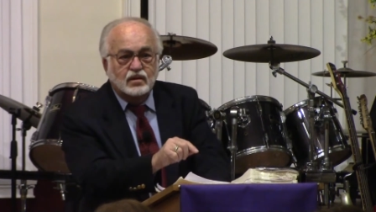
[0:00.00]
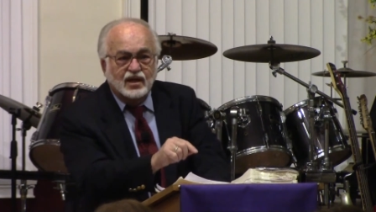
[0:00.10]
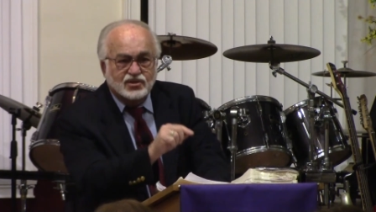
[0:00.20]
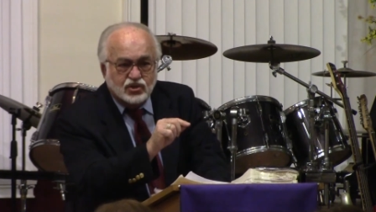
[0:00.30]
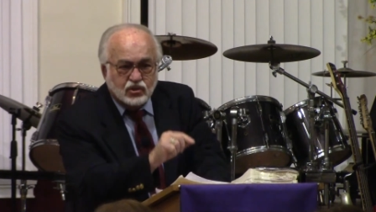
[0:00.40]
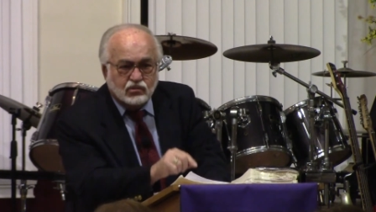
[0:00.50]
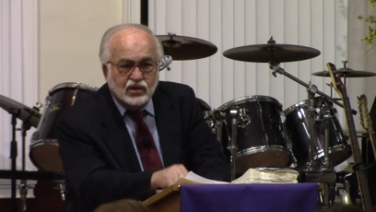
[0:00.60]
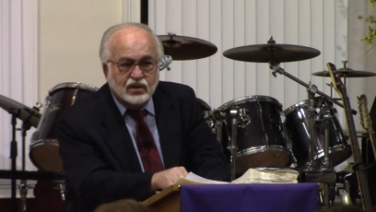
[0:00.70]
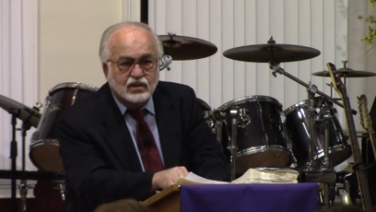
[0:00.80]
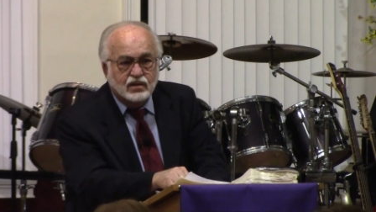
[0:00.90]
That's the
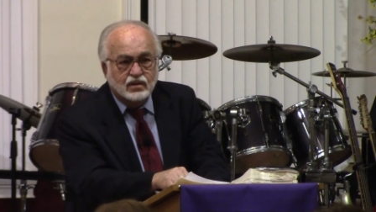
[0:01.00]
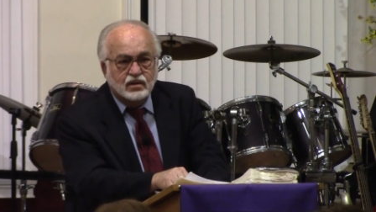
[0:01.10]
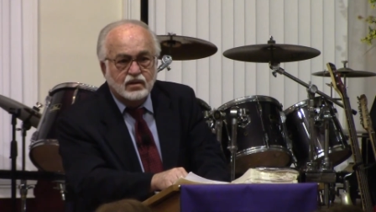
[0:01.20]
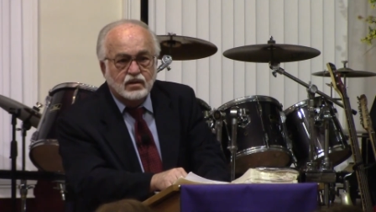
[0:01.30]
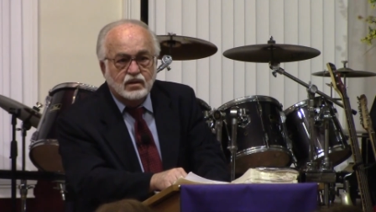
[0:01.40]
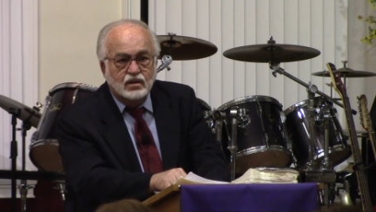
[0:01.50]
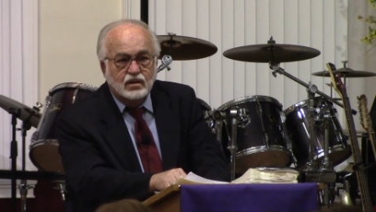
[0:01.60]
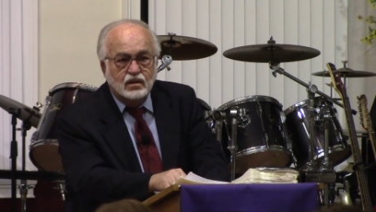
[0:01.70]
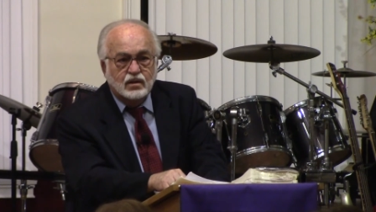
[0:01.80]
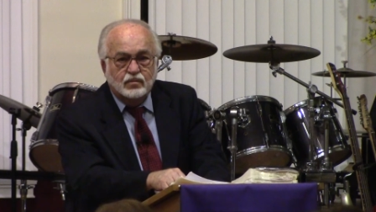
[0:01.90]
Greek
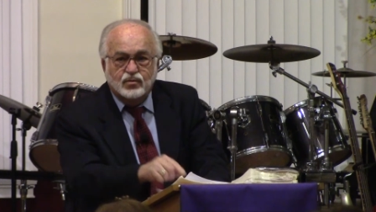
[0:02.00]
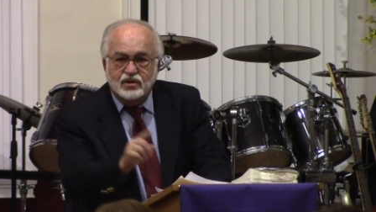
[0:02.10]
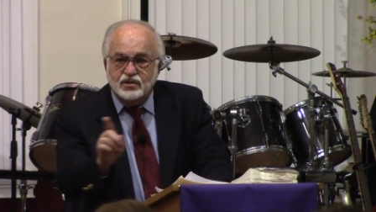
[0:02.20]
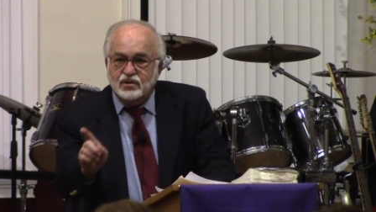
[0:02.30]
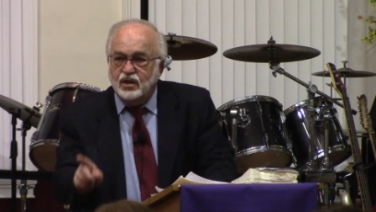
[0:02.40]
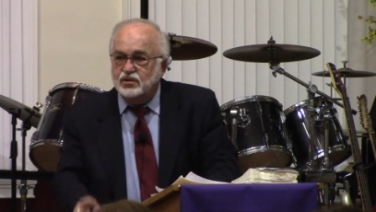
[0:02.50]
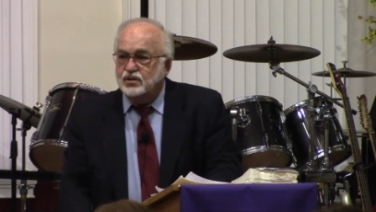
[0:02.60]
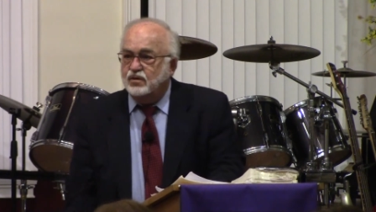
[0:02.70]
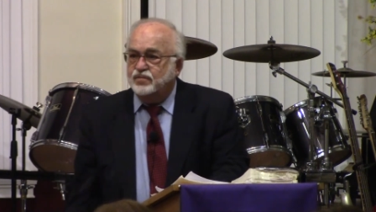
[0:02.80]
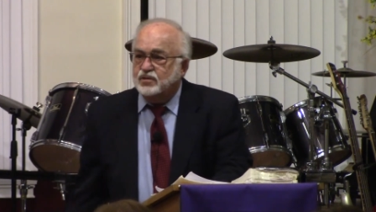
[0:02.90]

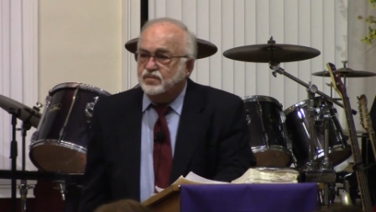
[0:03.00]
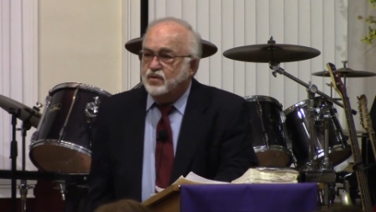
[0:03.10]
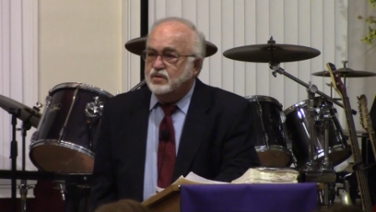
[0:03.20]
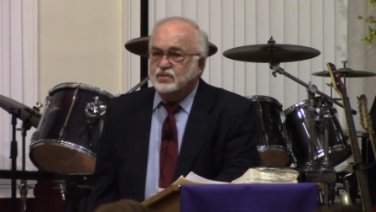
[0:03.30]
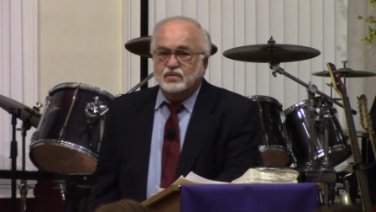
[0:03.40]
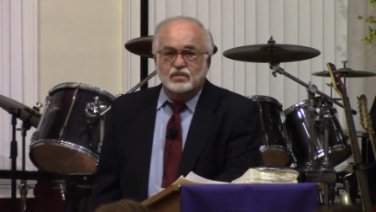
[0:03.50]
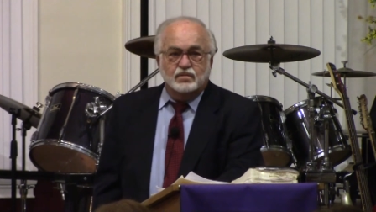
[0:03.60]
presentation of this verse.